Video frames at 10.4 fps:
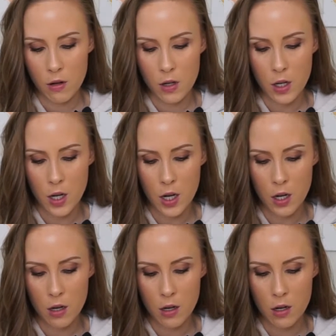
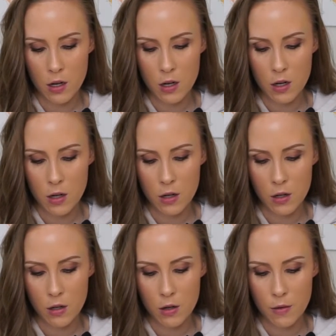
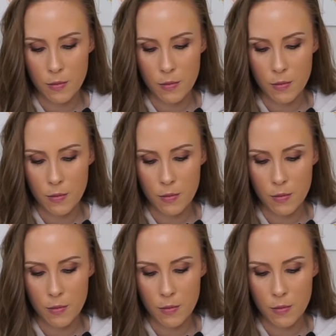(no one is talking)